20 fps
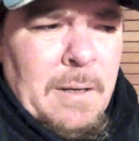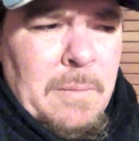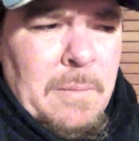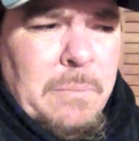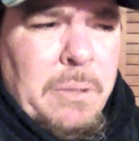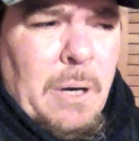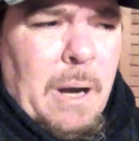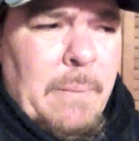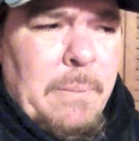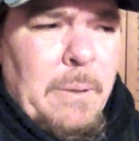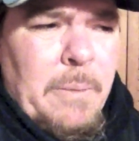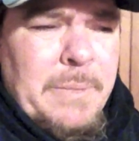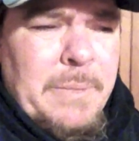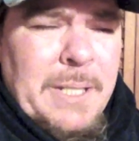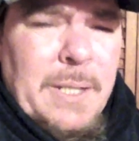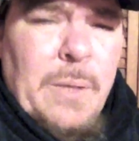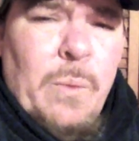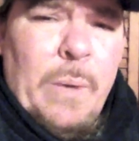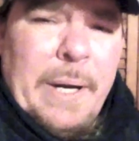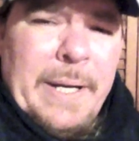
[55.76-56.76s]
problems
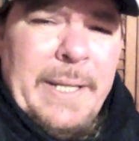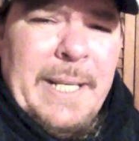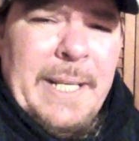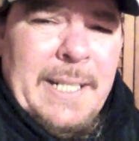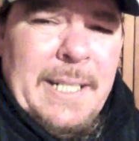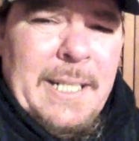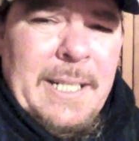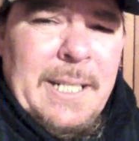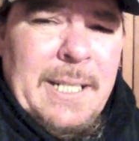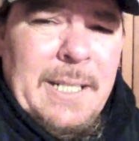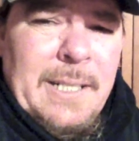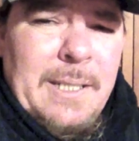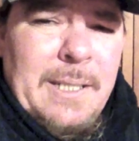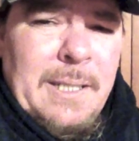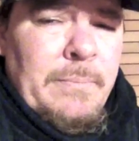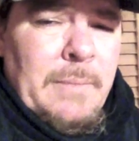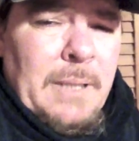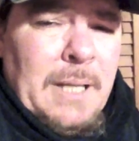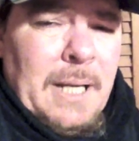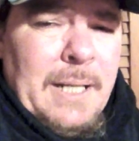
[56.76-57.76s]
in the way they did it,
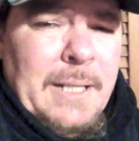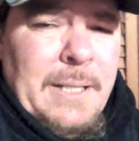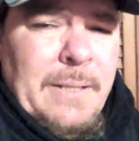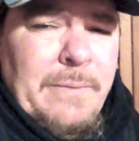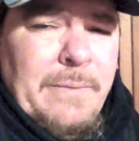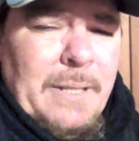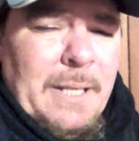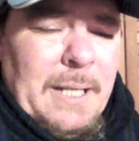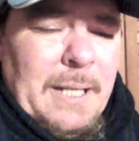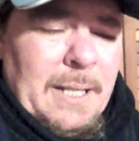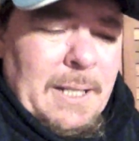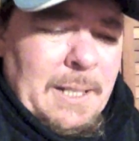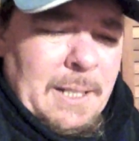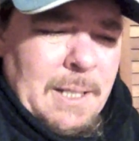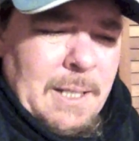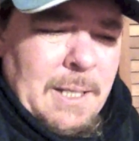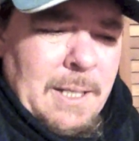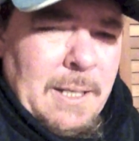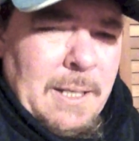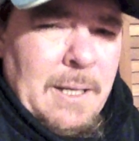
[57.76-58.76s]
kind of uh,
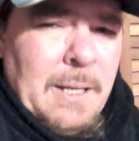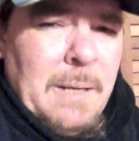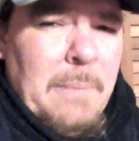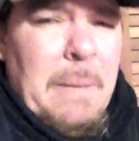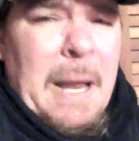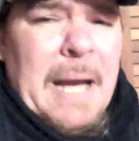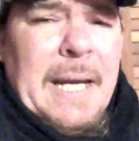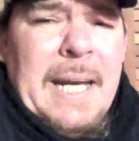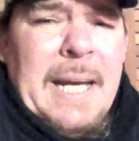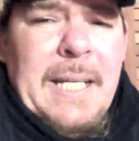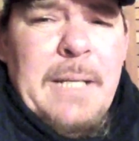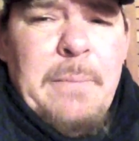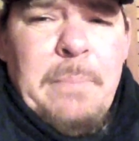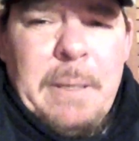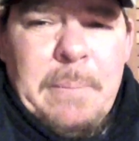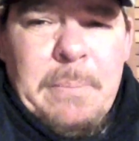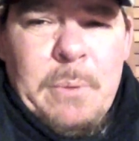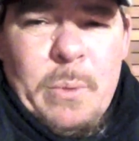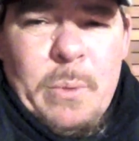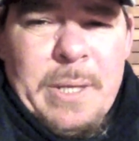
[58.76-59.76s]
backhanded
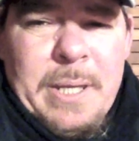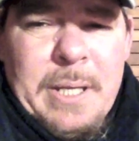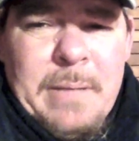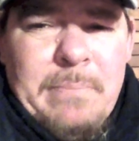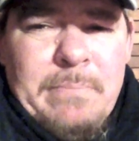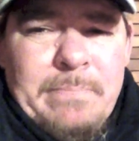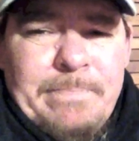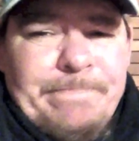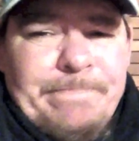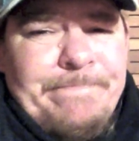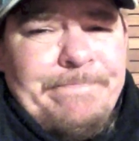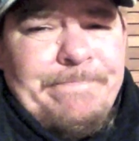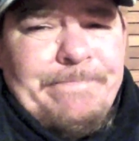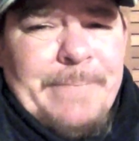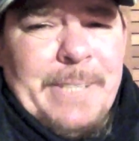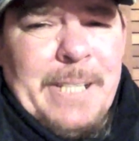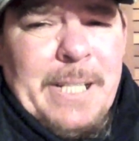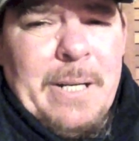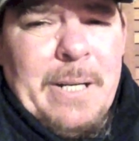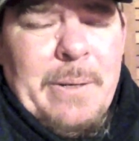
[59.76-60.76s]
people with it.
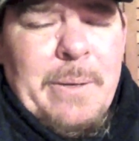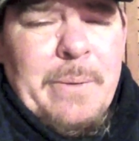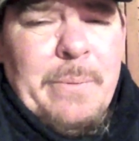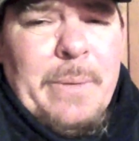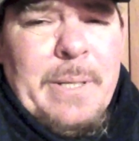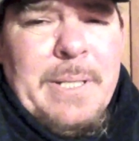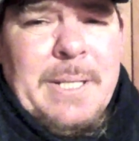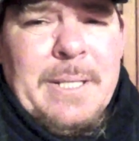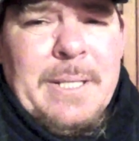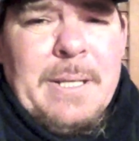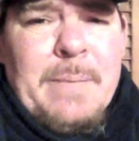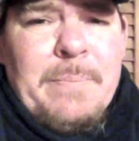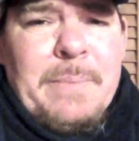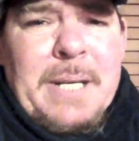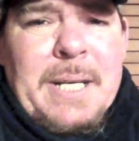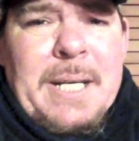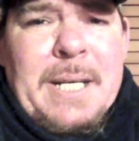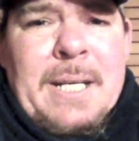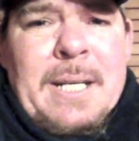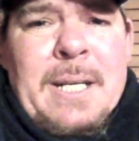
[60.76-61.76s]
You know, it wasn't
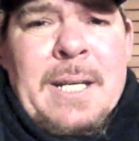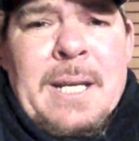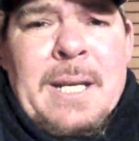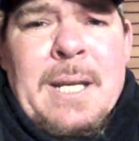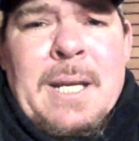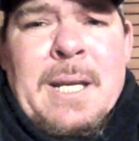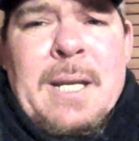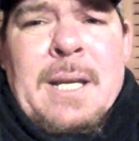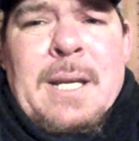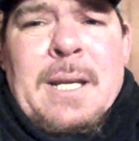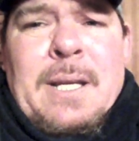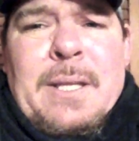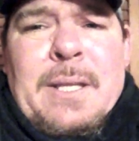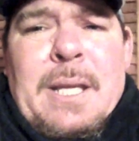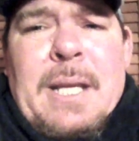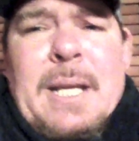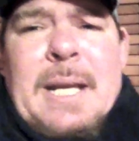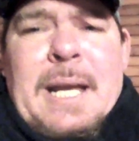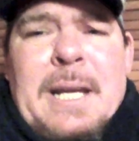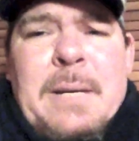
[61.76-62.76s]
something
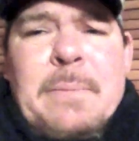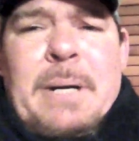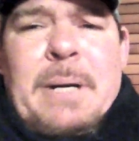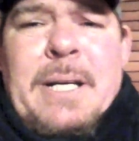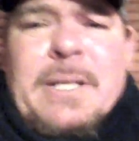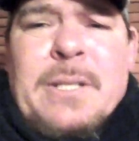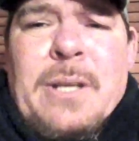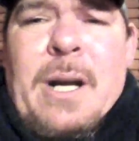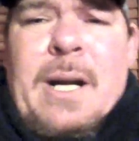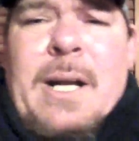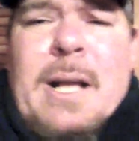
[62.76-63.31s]
that anybody saw